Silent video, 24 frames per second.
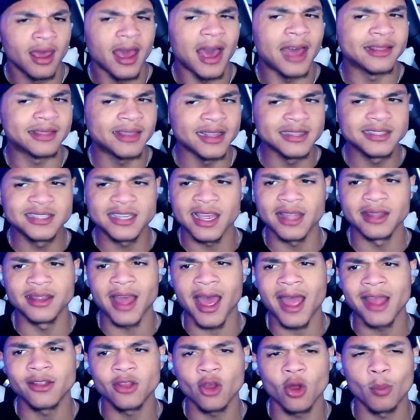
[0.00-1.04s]
I think Tien
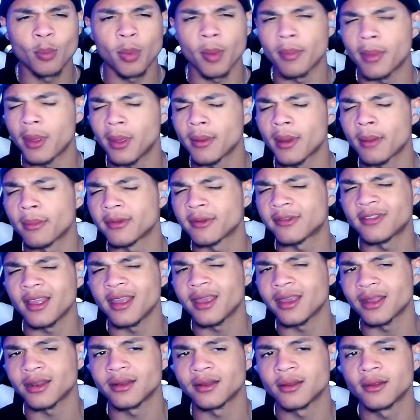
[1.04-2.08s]
died though, but maybe I'm
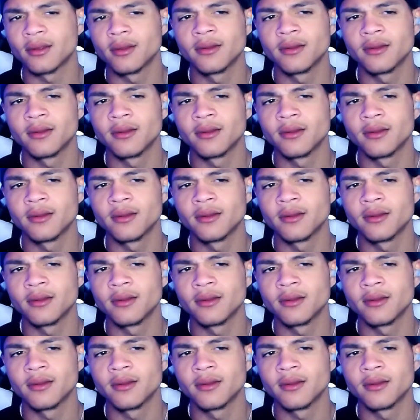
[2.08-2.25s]
mistaken.